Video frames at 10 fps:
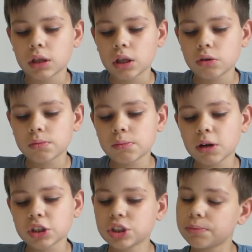It would be
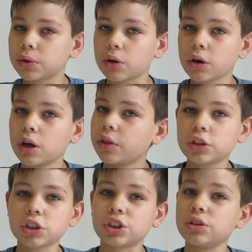much simpler than
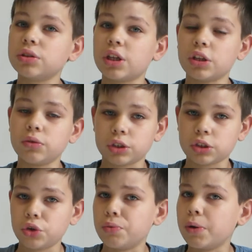using
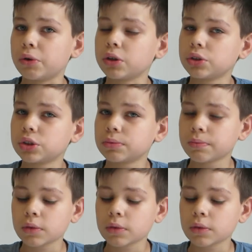two motors.